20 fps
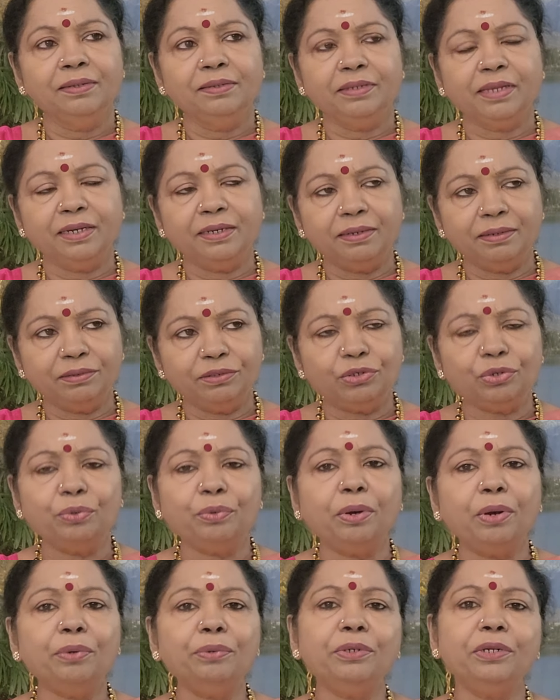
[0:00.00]
then
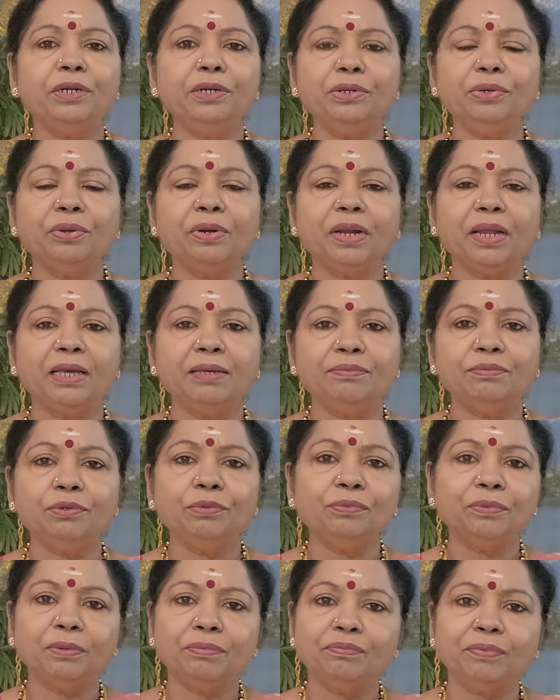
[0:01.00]
throughout in your life,
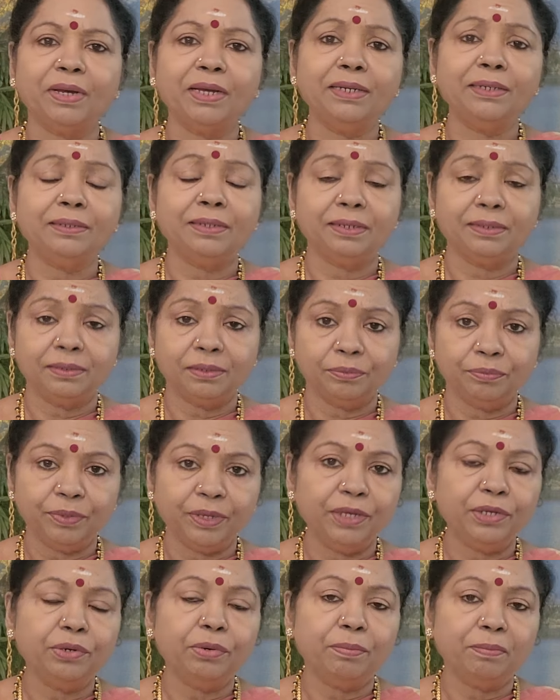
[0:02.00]
you will find that the
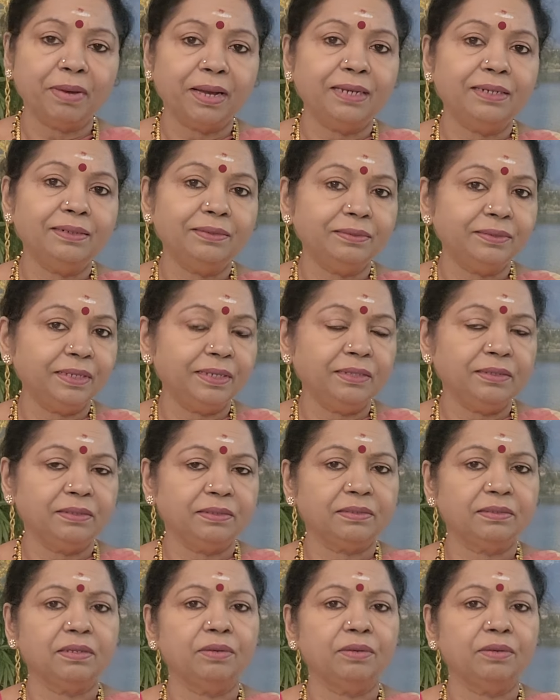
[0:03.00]
way your mind thinks,